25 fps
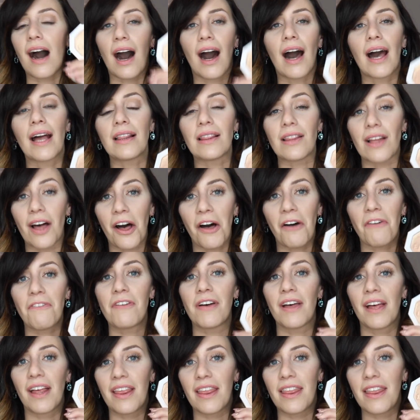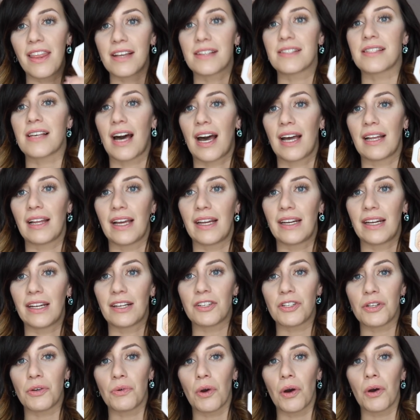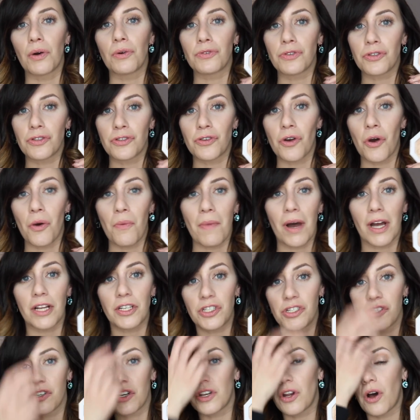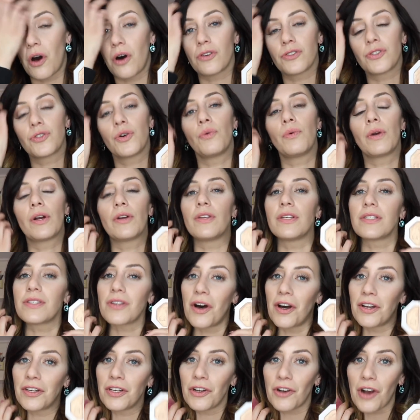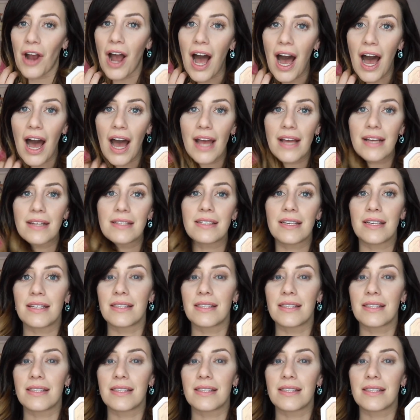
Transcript: I love this highlighting duo so much. You could also wear this on your eyes.